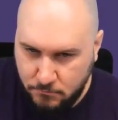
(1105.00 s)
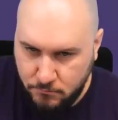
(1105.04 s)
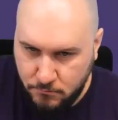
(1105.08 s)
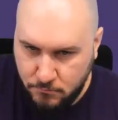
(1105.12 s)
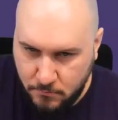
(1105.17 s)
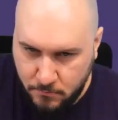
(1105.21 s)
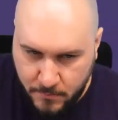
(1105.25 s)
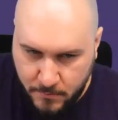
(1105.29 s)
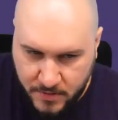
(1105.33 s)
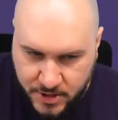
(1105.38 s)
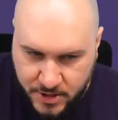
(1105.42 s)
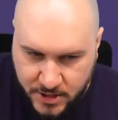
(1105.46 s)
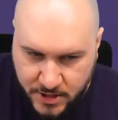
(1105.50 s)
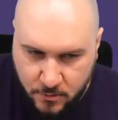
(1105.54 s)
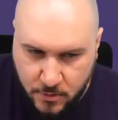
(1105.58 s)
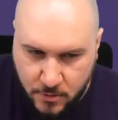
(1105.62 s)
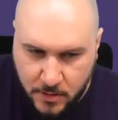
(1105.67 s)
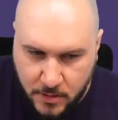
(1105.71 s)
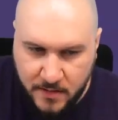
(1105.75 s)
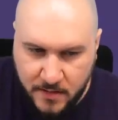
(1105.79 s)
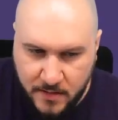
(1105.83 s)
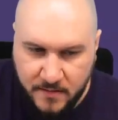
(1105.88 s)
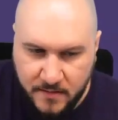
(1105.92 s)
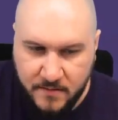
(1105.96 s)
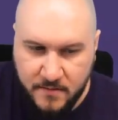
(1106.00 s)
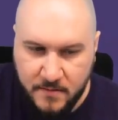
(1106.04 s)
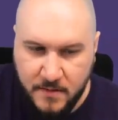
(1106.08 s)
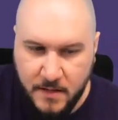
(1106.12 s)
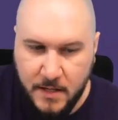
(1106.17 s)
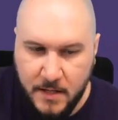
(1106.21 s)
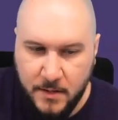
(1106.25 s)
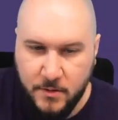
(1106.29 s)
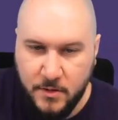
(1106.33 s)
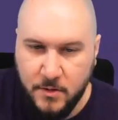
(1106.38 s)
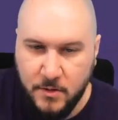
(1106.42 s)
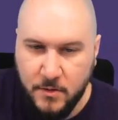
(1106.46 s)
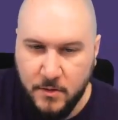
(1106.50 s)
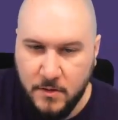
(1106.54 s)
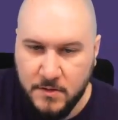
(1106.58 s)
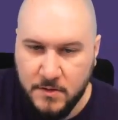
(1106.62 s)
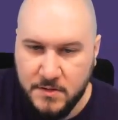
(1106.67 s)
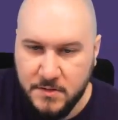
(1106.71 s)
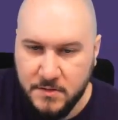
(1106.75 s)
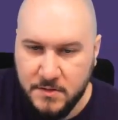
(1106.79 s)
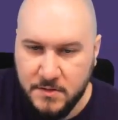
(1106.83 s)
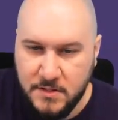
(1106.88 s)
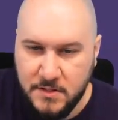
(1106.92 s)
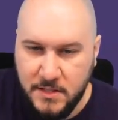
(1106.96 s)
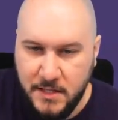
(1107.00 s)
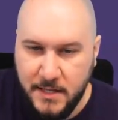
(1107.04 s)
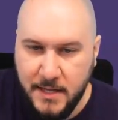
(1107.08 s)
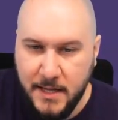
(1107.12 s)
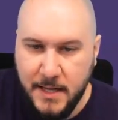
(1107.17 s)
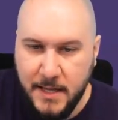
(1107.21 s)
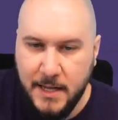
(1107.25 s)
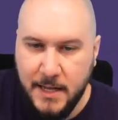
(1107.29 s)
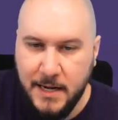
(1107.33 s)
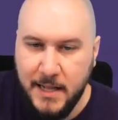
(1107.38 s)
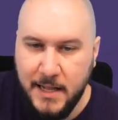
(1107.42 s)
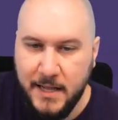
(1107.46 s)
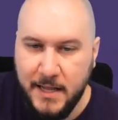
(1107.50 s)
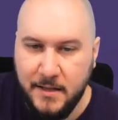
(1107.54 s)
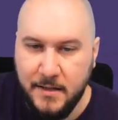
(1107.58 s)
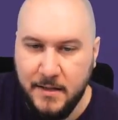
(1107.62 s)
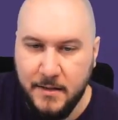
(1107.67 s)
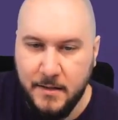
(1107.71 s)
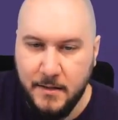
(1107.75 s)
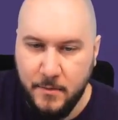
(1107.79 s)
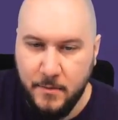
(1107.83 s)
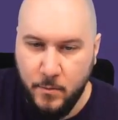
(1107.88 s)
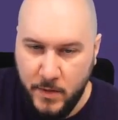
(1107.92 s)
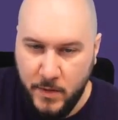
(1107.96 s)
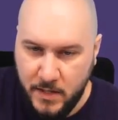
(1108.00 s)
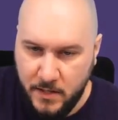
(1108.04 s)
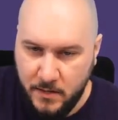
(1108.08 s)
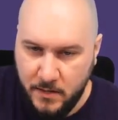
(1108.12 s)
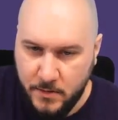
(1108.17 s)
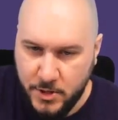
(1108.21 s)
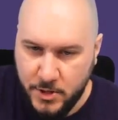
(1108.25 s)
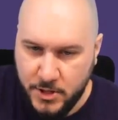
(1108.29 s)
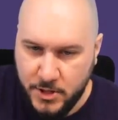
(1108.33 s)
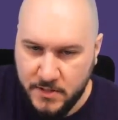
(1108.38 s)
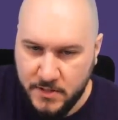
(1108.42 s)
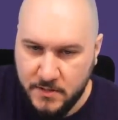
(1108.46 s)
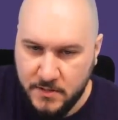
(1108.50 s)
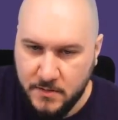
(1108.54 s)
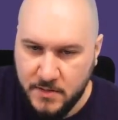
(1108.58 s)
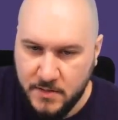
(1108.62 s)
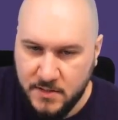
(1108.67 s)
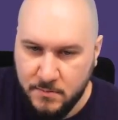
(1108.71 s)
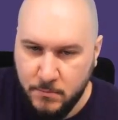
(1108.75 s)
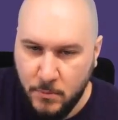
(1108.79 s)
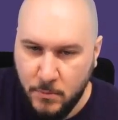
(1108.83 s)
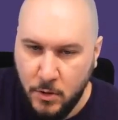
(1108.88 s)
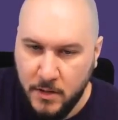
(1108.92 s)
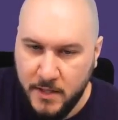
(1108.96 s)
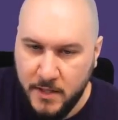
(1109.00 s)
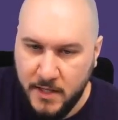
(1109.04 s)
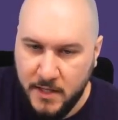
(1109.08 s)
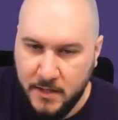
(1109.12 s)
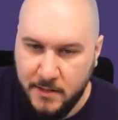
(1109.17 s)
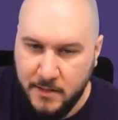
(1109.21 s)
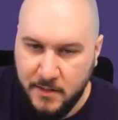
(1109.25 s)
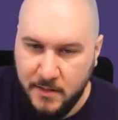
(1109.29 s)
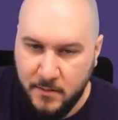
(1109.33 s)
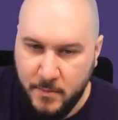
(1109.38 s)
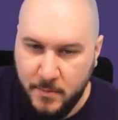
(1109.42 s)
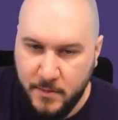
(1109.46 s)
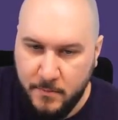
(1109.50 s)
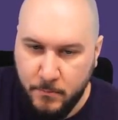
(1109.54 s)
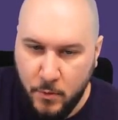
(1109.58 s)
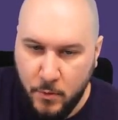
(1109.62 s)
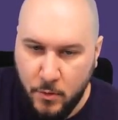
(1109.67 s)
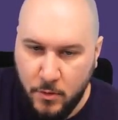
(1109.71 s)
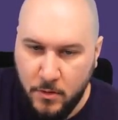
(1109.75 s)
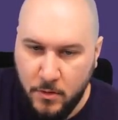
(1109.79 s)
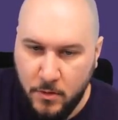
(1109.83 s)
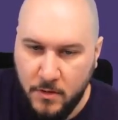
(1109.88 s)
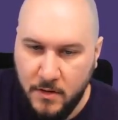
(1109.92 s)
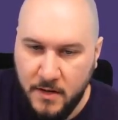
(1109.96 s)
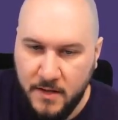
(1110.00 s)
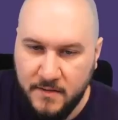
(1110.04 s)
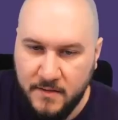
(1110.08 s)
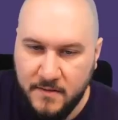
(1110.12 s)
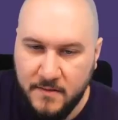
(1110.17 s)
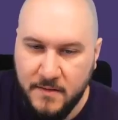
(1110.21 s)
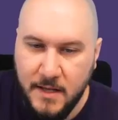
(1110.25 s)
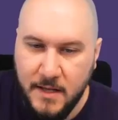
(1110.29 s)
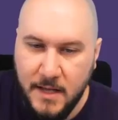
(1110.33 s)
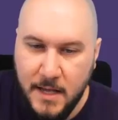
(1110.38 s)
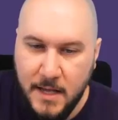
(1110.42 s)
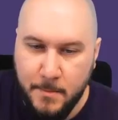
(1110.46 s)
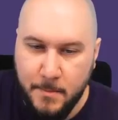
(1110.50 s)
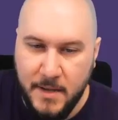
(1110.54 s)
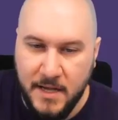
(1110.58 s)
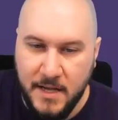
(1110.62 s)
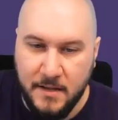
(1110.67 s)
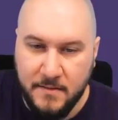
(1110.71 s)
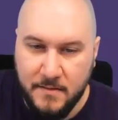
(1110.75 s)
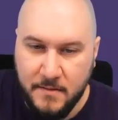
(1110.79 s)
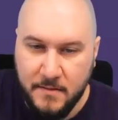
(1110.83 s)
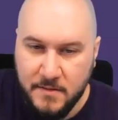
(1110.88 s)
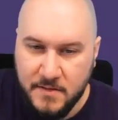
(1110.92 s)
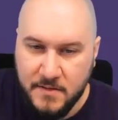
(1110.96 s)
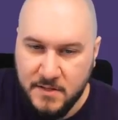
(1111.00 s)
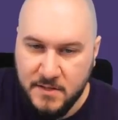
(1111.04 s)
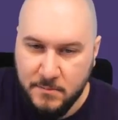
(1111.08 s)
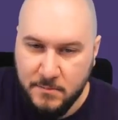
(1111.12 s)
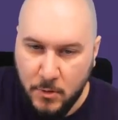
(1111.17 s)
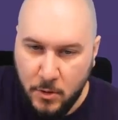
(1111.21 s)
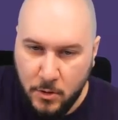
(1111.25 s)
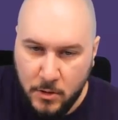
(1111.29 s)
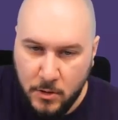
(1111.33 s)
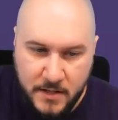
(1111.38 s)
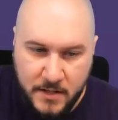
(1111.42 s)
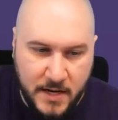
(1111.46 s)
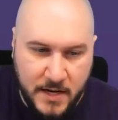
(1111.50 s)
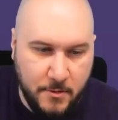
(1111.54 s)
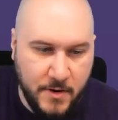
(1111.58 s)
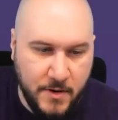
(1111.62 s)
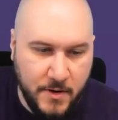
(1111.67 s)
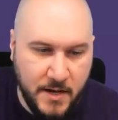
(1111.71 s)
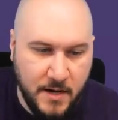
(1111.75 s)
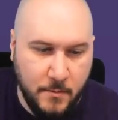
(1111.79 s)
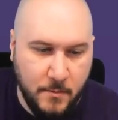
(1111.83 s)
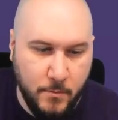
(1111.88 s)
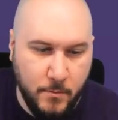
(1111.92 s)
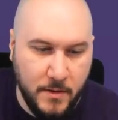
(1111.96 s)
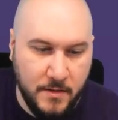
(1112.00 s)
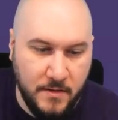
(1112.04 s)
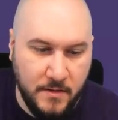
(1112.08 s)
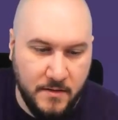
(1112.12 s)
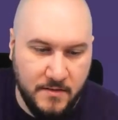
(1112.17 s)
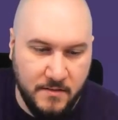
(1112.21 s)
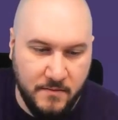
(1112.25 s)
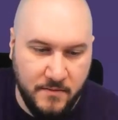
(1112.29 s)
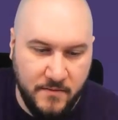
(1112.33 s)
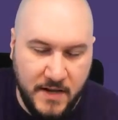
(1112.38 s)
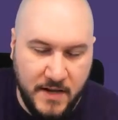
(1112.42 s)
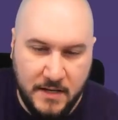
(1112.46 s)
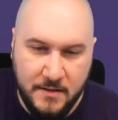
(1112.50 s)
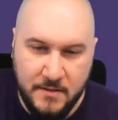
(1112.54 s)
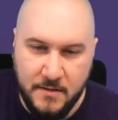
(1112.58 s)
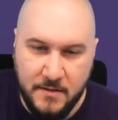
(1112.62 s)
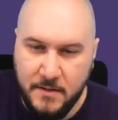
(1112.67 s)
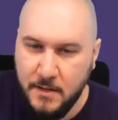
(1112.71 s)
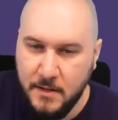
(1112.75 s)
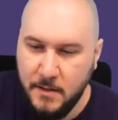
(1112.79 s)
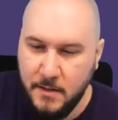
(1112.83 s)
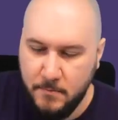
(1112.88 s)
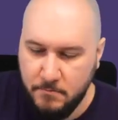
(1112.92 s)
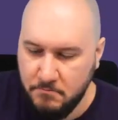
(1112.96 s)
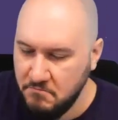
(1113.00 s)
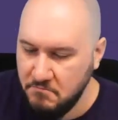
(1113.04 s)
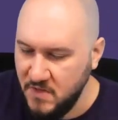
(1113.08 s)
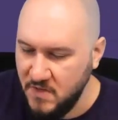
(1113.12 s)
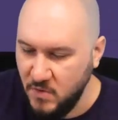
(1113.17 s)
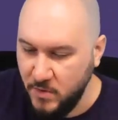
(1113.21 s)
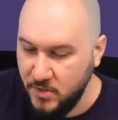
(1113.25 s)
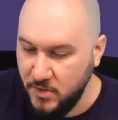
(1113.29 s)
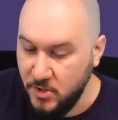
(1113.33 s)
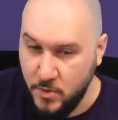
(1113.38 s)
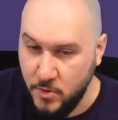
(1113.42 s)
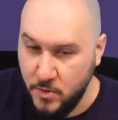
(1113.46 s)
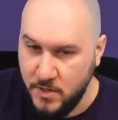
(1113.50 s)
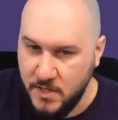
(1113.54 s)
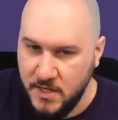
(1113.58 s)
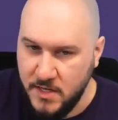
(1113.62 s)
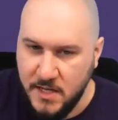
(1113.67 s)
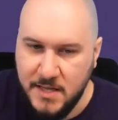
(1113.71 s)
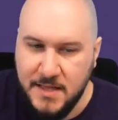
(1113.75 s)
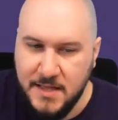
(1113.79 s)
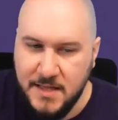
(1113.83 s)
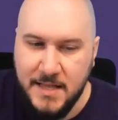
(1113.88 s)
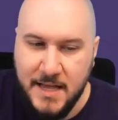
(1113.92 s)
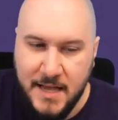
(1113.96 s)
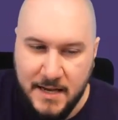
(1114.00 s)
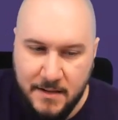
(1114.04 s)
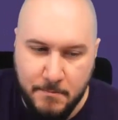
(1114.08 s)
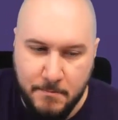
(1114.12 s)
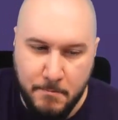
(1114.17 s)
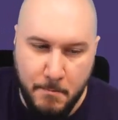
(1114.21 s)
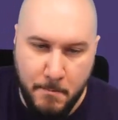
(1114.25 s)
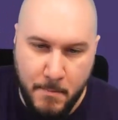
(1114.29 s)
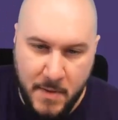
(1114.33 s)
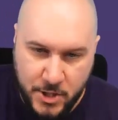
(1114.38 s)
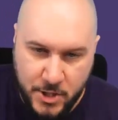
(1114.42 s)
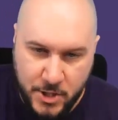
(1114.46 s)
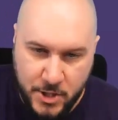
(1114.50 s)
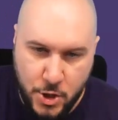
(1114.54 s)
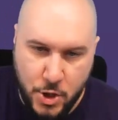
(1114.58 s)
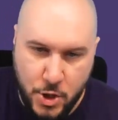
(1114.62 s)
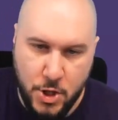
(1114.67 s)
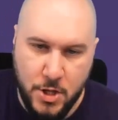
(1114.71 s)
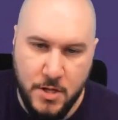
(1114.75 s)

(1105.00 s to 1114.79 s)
general is. Yeah, you can also see, like, we can just small that a little bit more or less, make it smaller, the area where it's infected, that we don't need that much